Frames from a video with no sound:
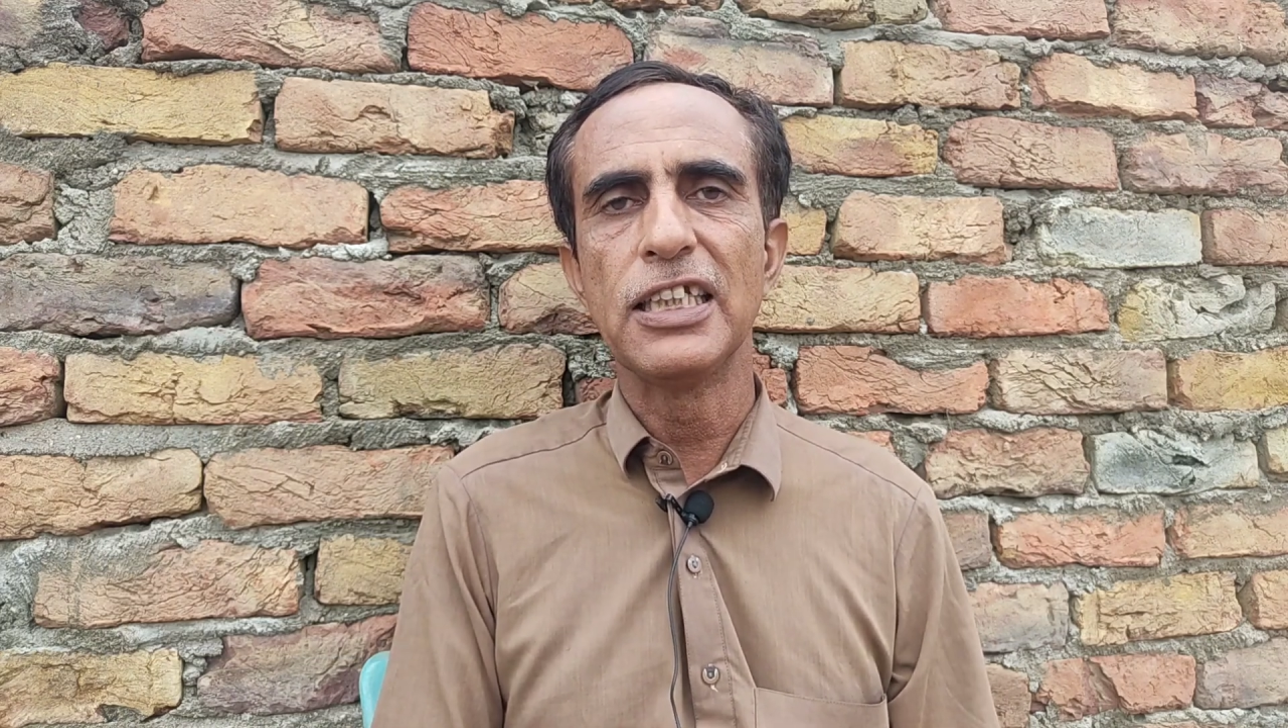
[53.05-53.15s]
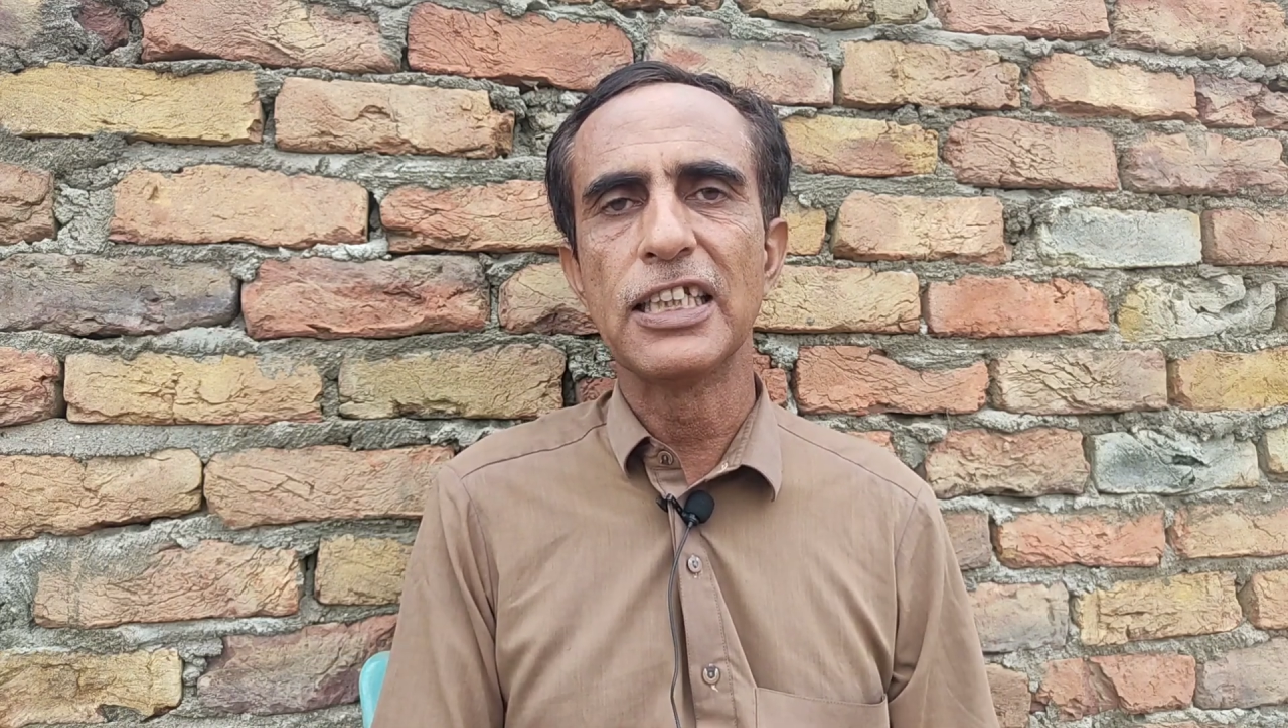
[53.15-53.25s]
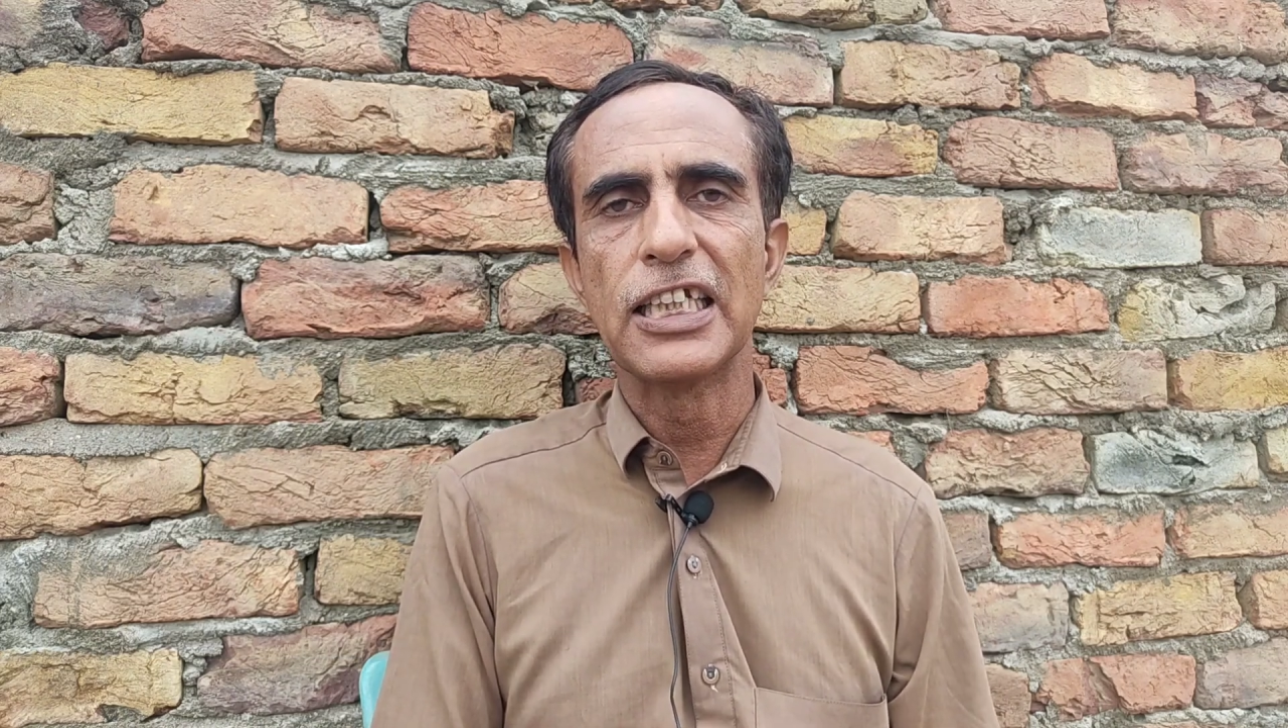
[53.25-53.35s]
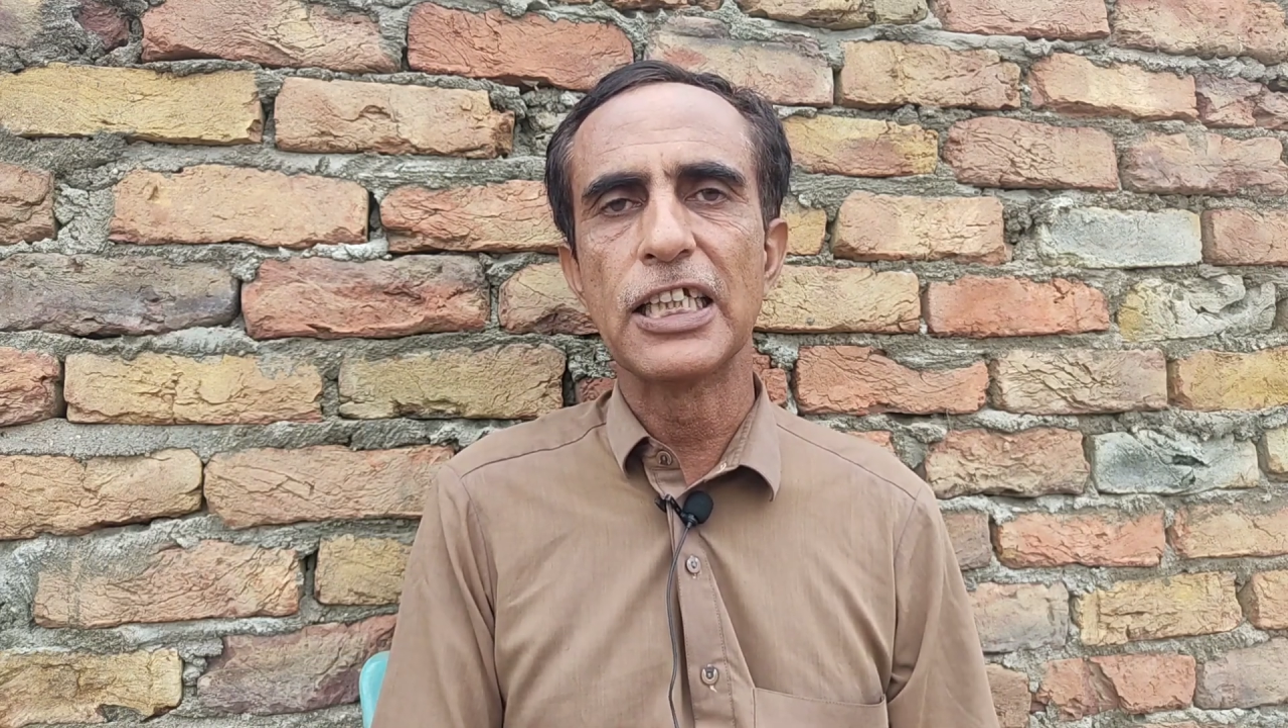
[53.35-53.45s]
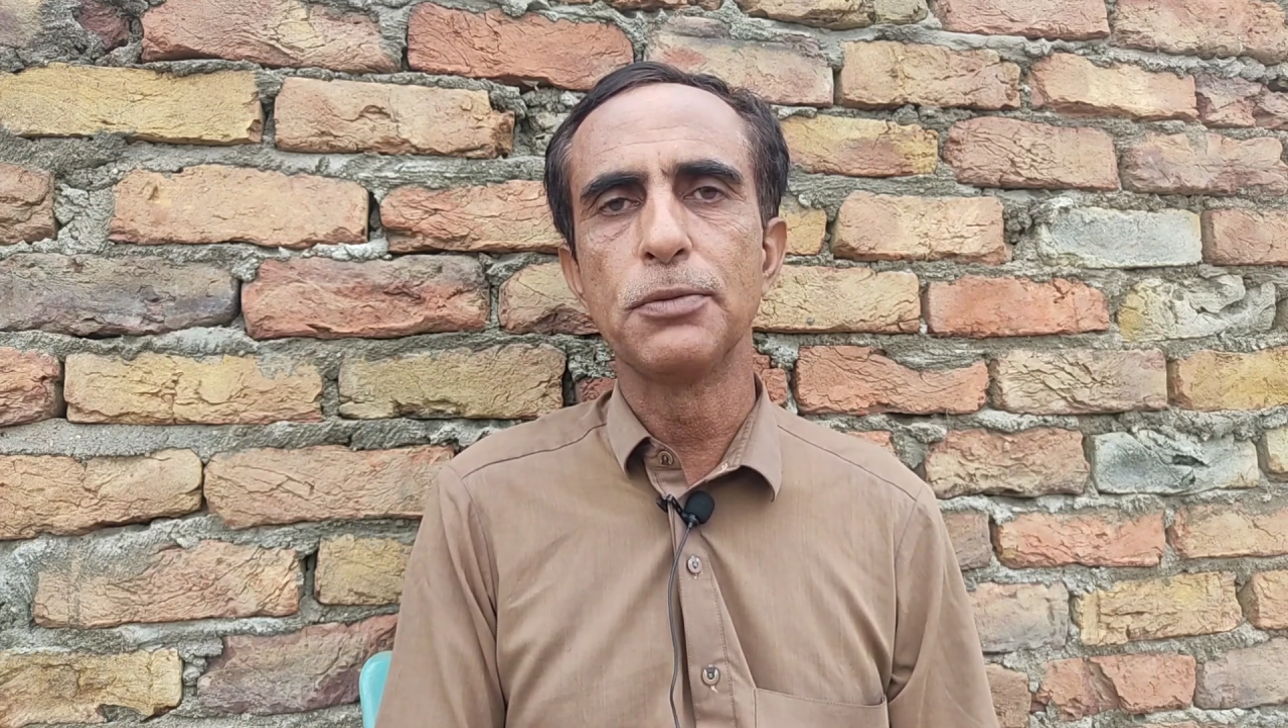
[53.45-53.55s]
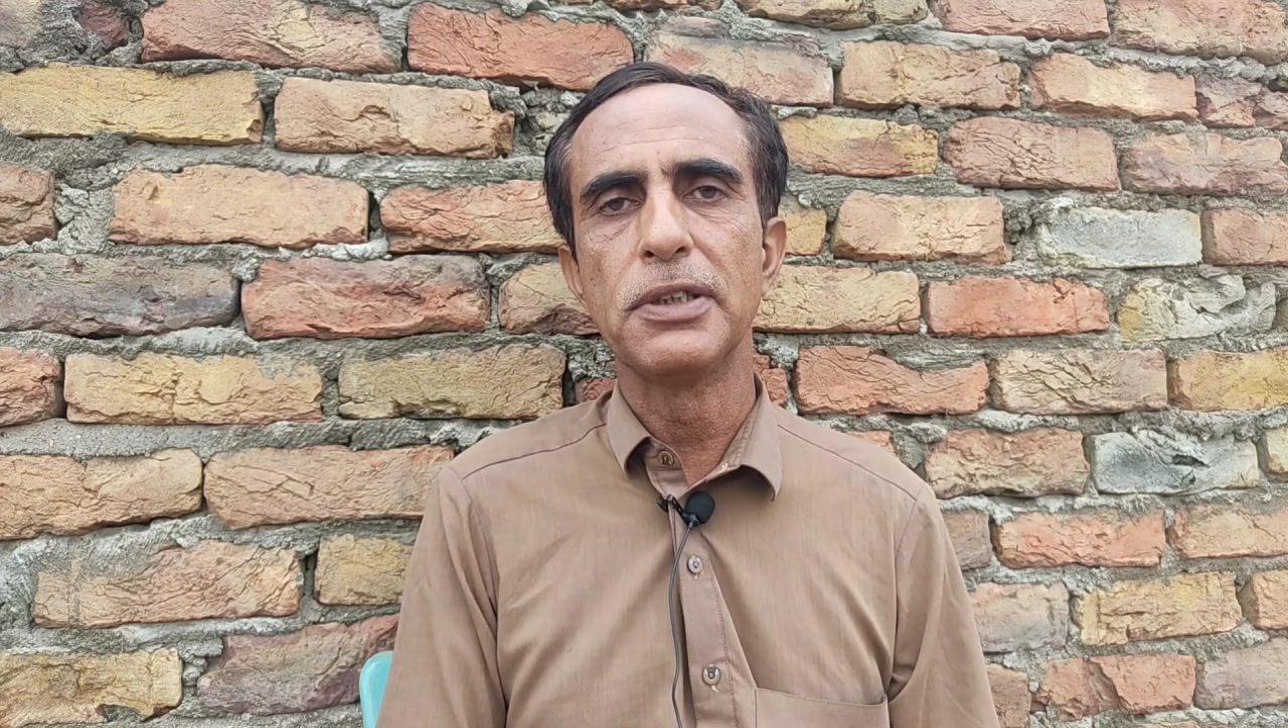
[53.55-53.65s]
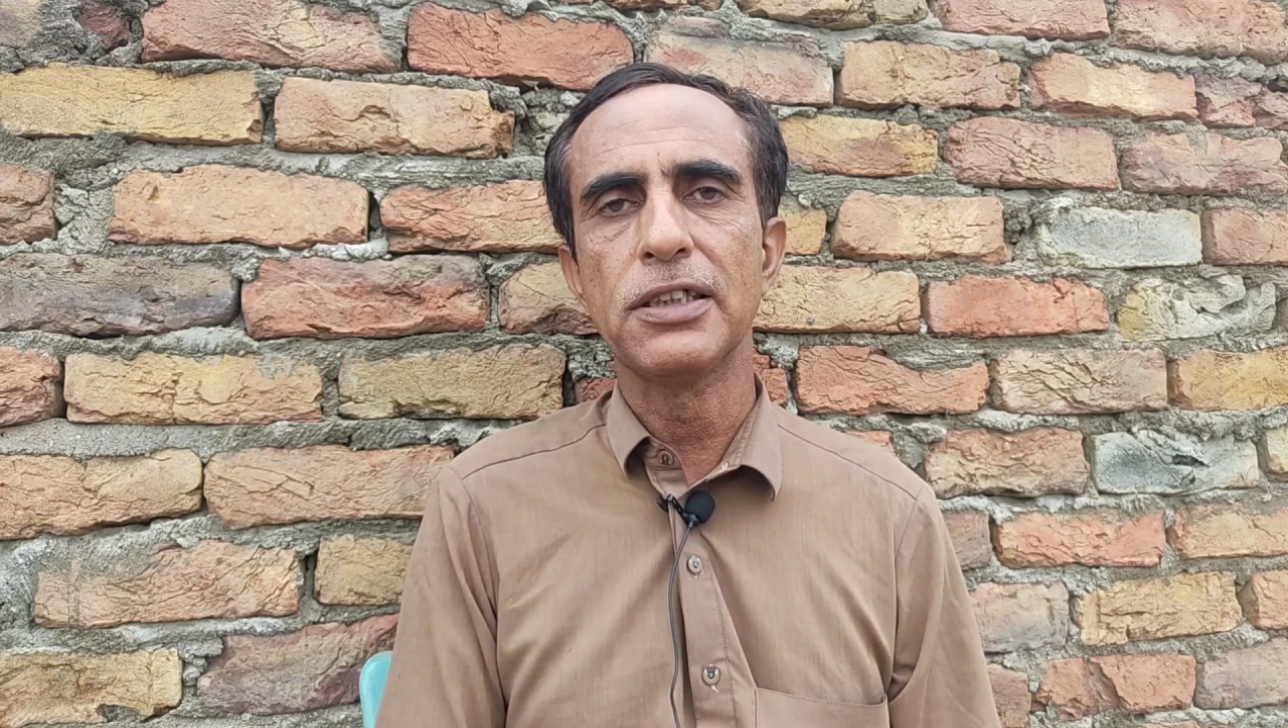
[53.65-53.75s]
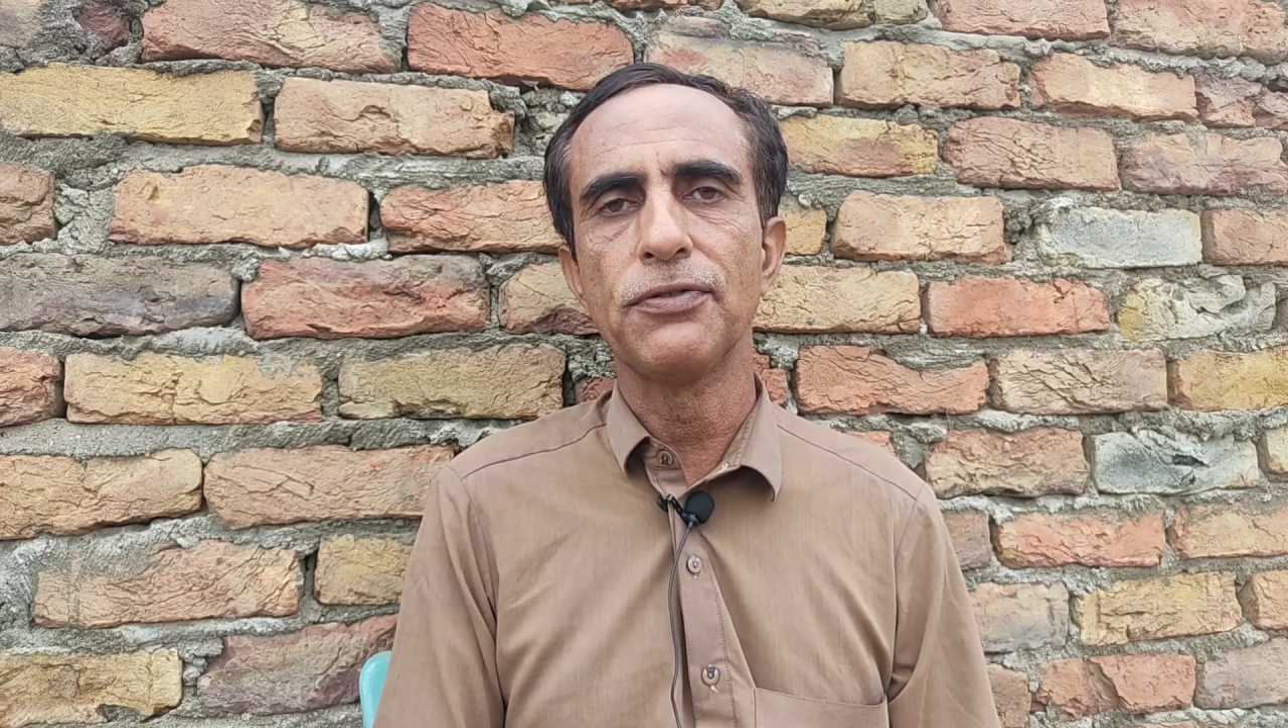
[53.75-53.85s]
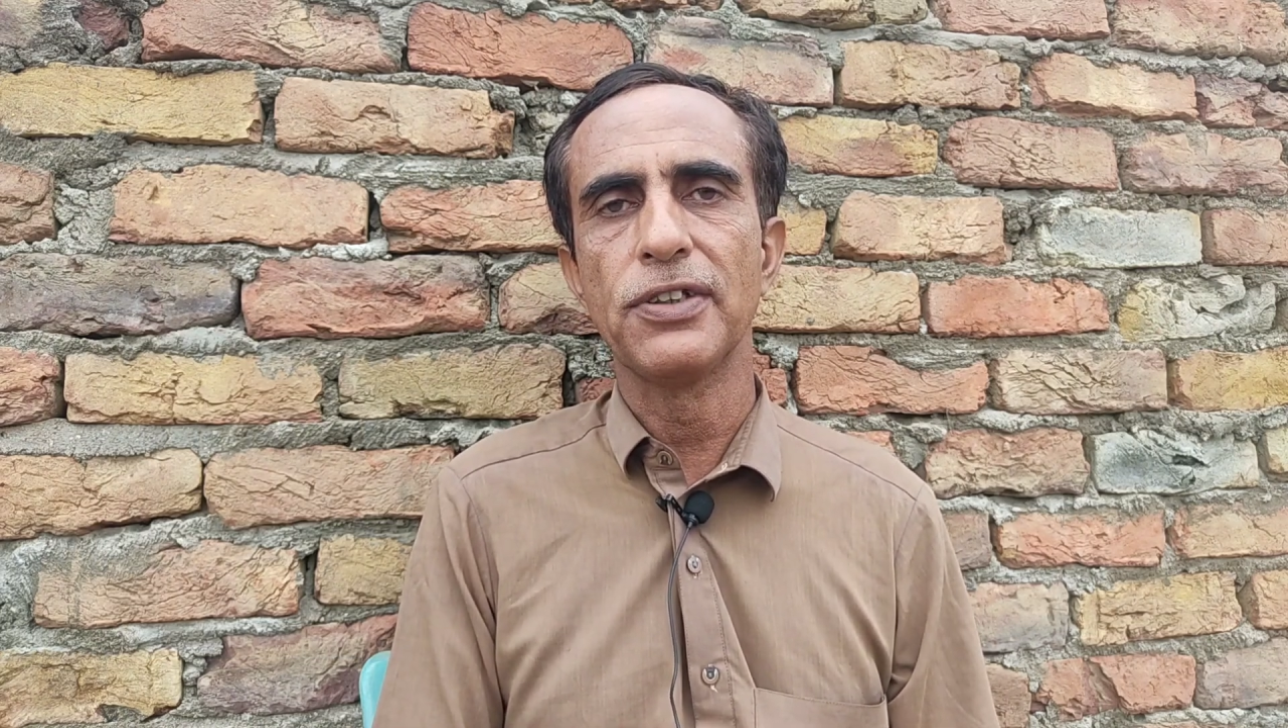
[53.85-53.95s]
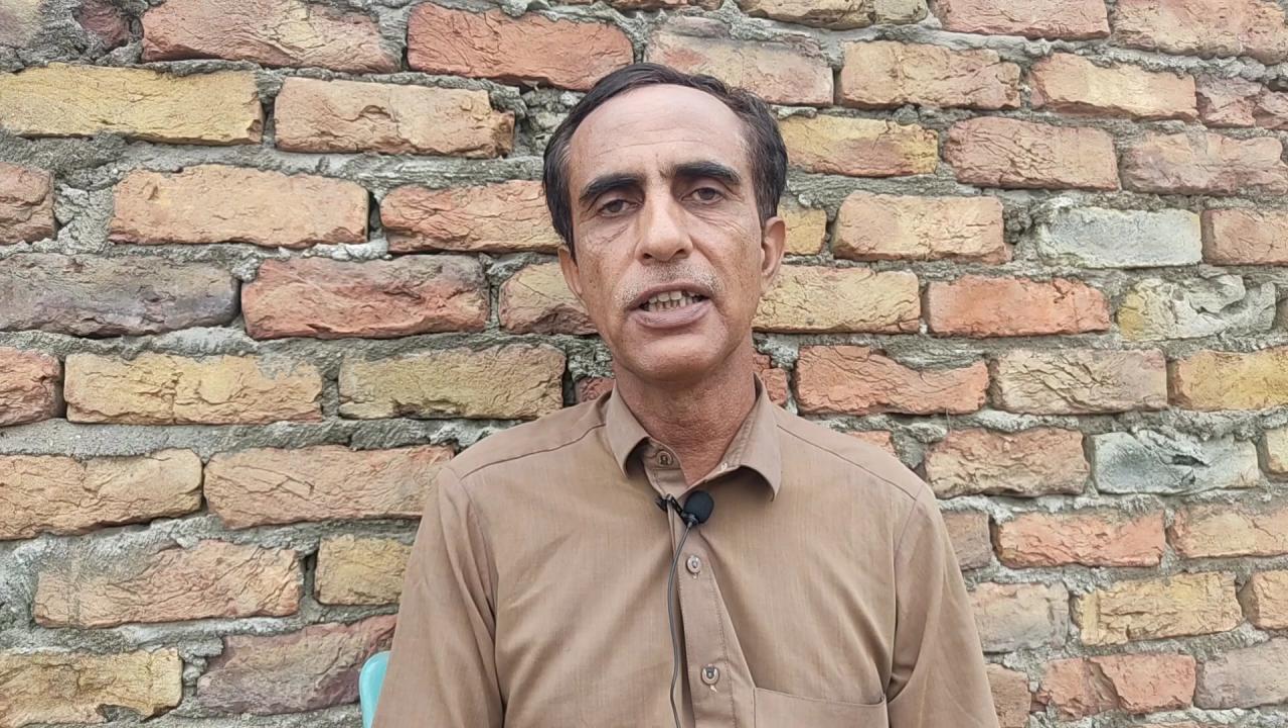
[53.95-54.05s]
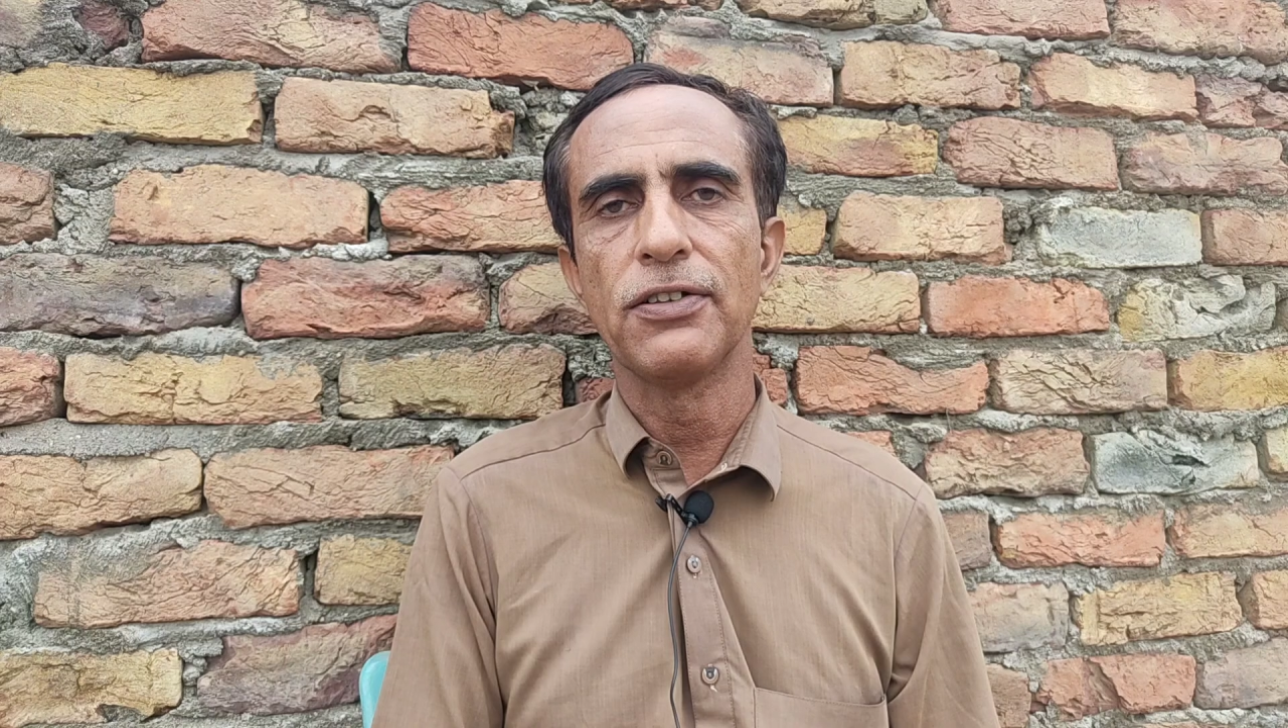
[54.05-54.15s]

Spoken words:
engagement with